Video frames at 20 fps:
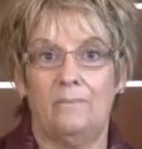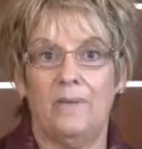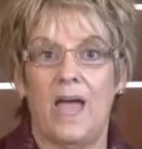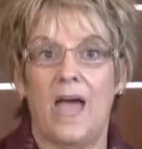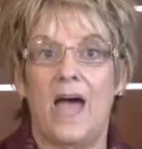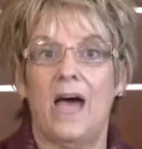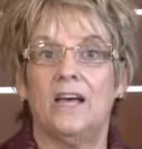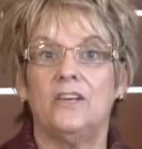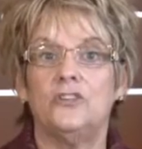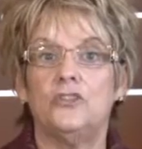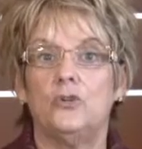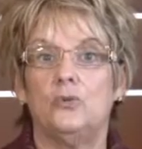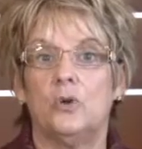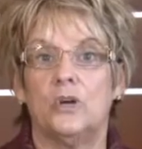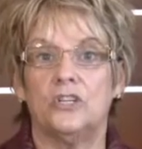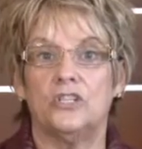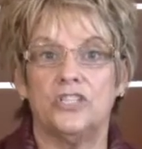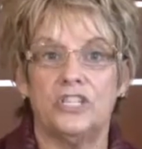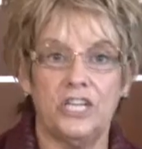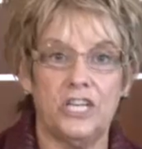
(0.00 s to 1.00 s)
As
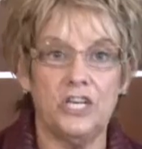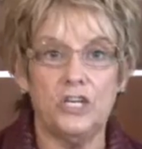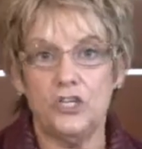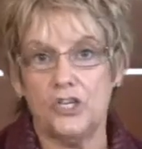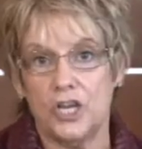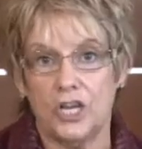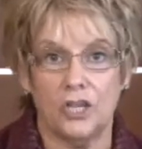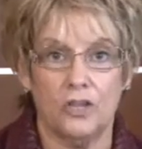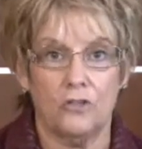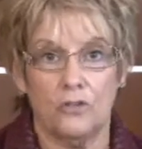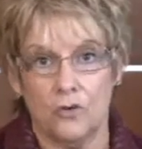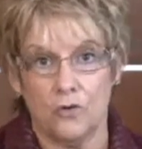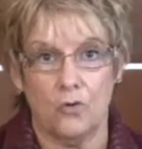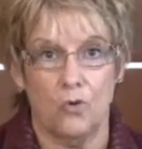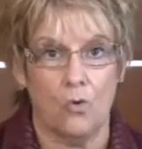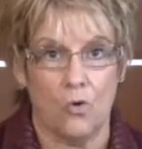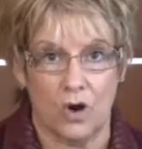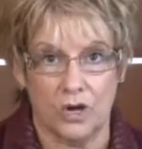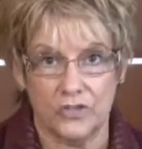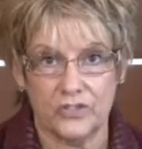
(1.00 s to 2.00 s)
you're teaching the
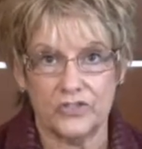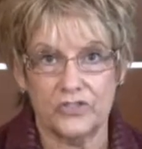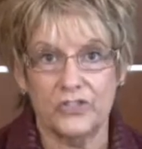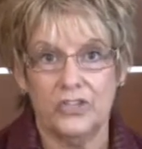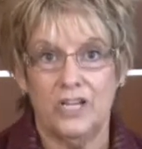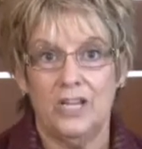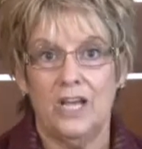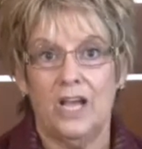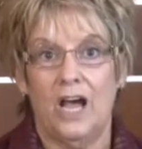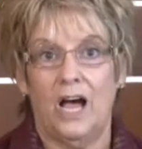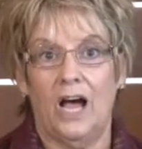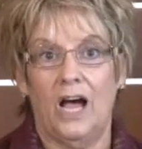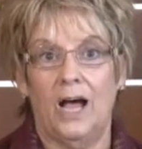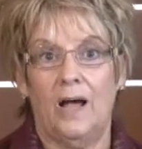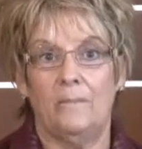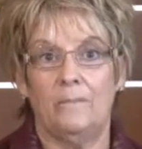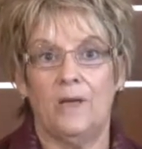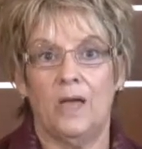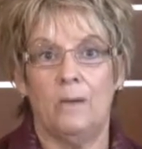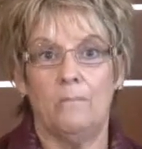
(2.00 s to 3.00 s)
course,
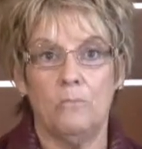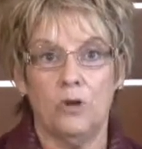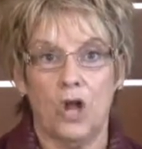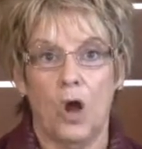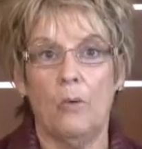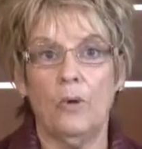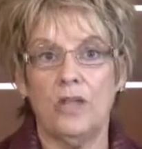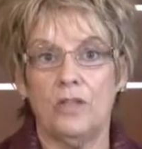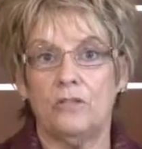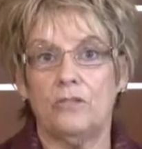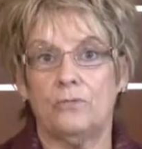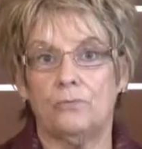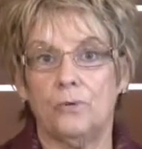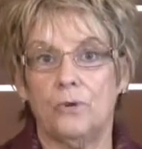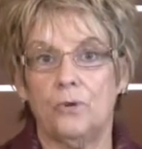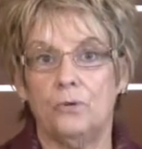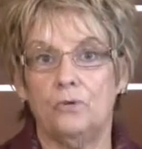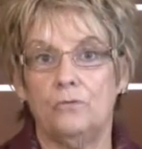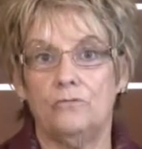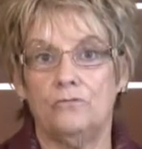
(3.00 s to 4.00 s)
going
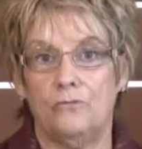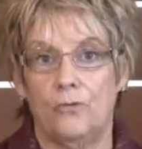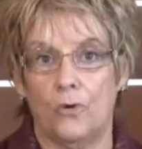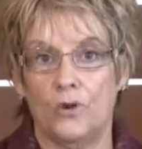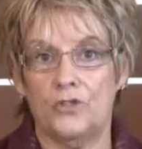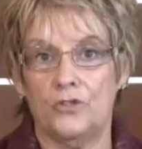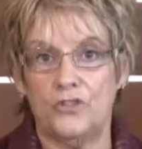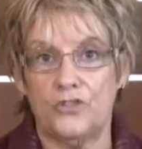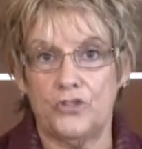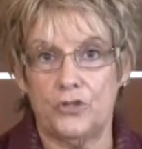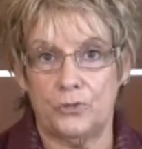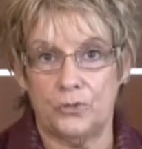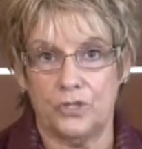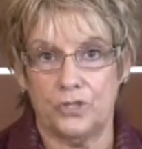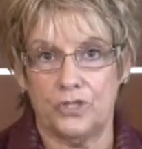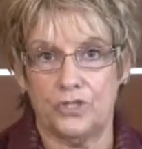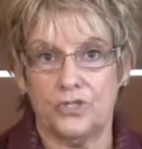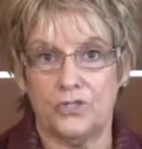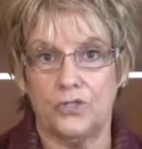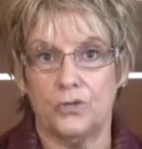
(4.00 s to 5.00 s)
through for the
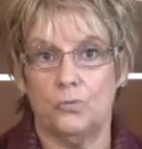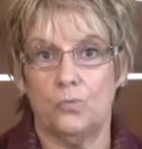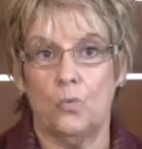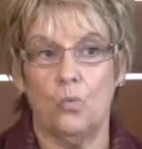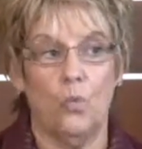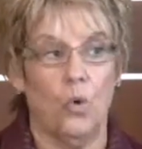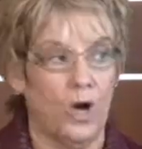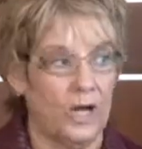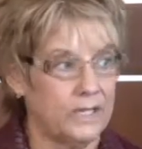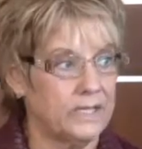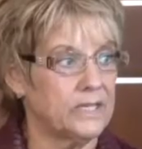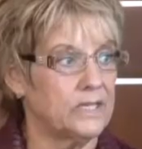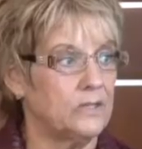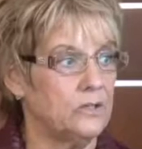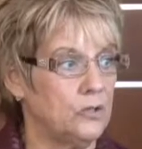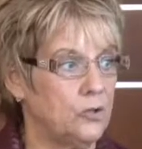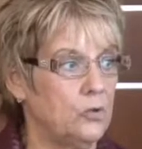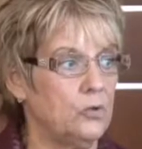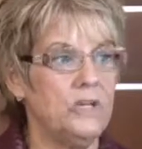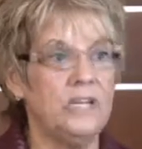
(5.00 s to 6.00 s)
students
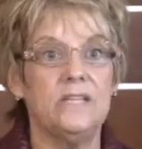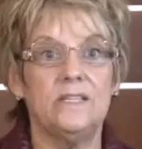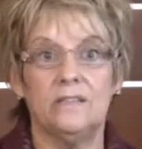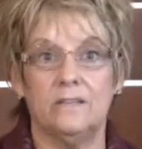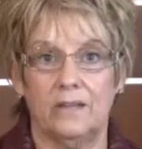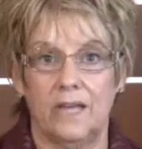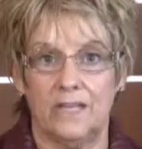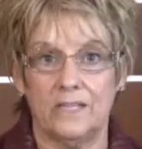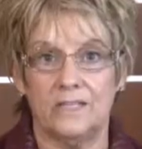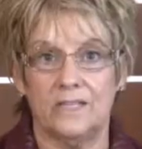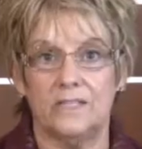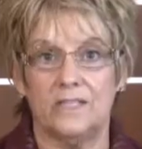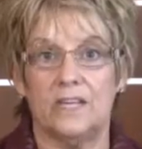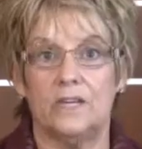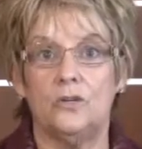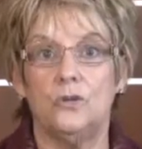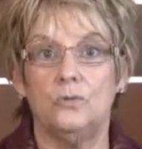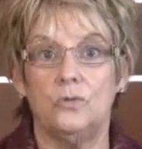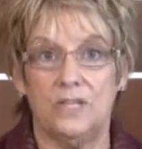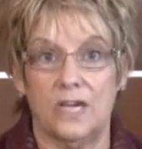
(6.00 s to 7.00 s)
who needs a license
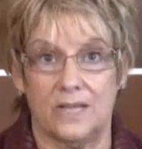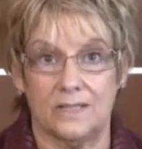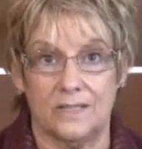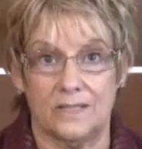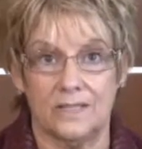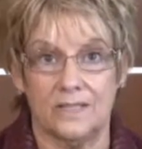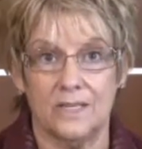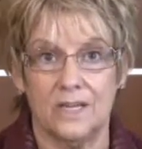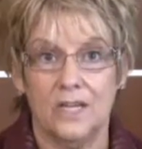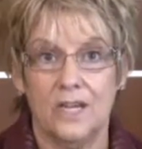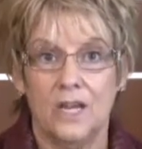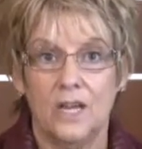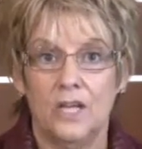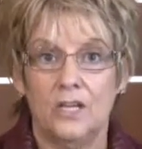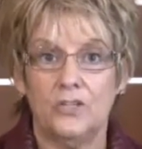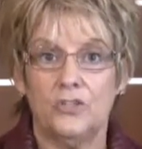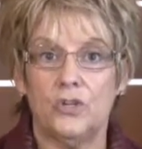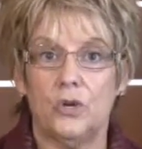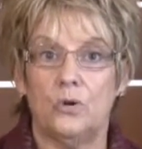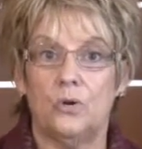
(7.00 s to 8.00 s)
and who doesn't.
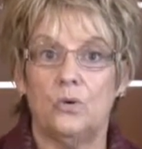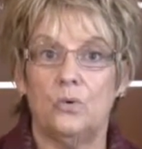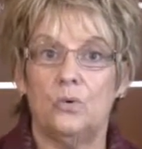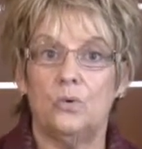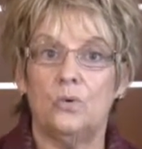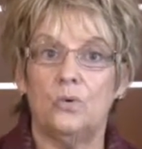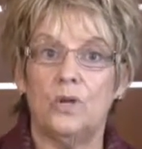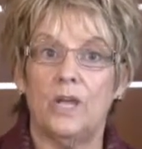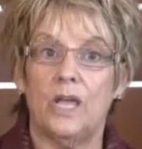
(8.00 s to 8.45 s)
So